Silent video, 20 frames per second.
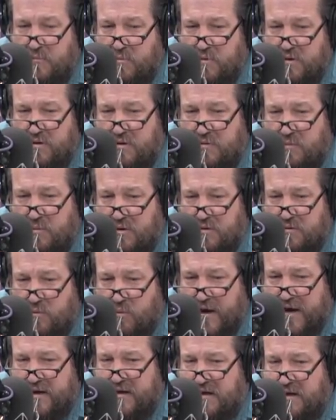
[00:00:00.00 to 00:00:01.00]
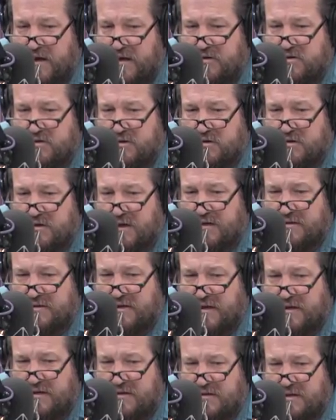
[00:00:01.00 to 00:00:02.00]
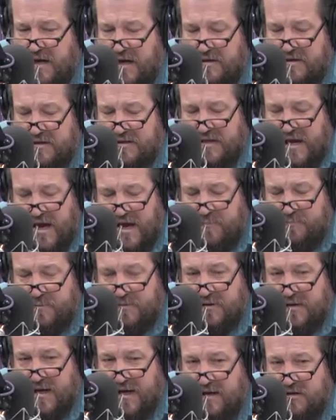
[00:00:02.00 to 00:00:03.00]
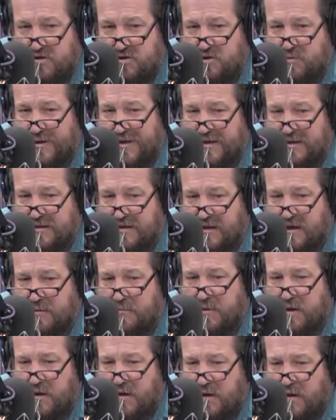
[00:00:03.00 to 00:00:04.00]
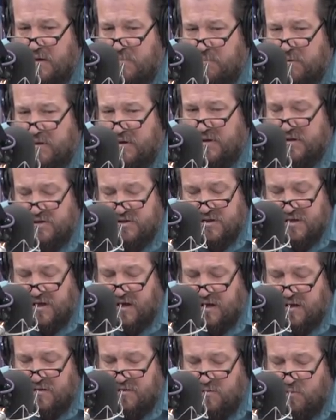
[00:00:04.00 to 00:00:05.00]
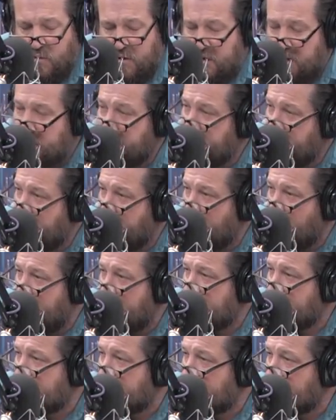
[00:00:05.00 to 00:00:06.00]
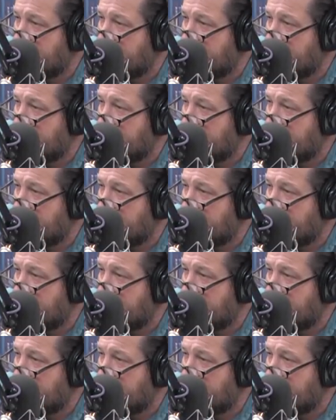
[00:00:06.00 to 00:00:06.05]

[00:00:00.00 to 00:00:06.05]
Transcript: with Rant Nation? Tell us how this happened. How did you end up putting this together? Where are you from? What is the,